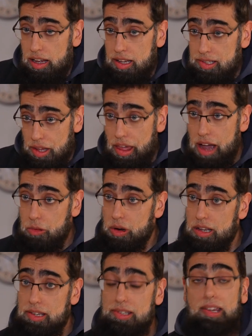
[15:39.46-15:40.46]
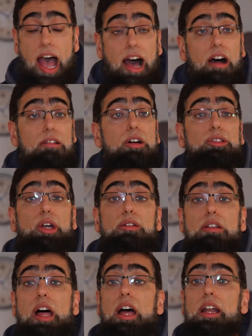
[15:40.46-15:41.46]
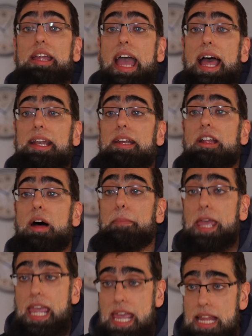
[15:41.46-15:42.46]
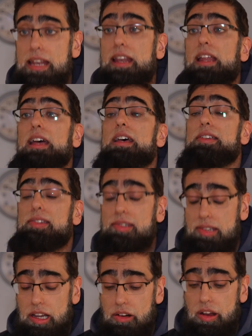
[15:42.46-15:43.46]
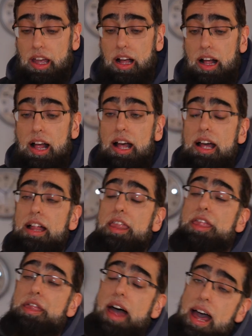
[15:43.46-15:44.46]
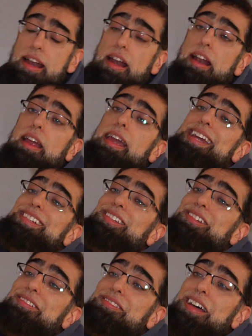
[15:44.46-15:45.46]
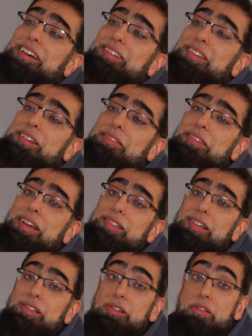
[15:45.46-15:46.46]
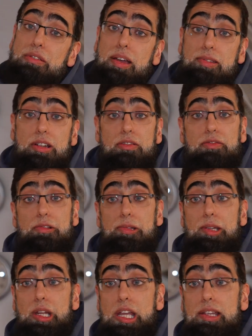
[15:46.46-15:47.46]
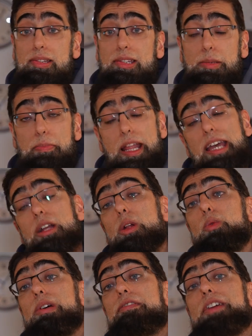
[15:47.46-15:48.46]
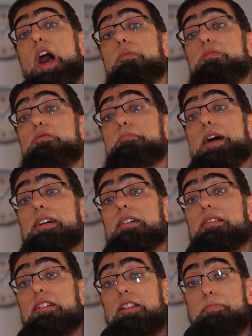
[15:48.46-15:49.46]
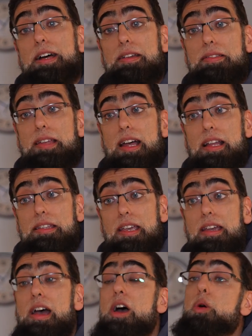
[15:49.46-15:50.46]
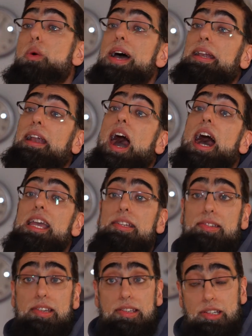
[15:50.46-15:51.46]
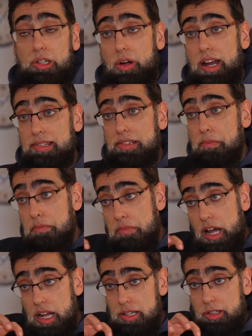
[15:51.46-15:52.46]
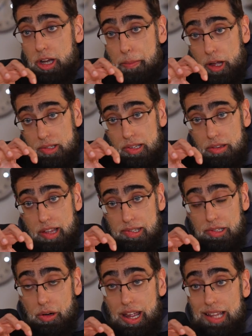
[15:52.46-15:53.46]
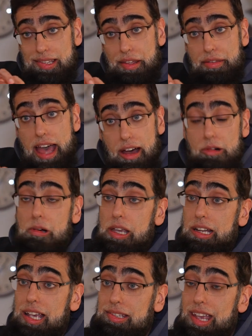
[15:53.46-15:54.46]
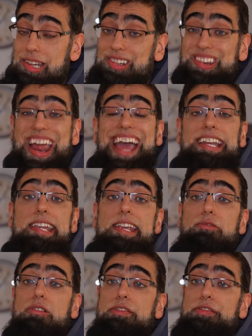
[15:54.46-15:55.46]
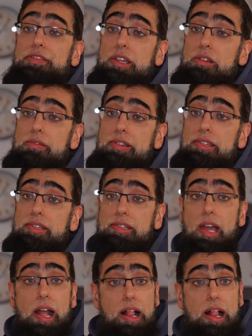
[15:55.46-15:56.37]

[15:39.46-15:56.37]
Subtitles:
So that was how Jolani ended up in Syria. Then, in 2013-2014, he split with Abu Bakr al-Baghdadi when ISIS tried to merge Jabhat al-Nusra into their organization, and he refused.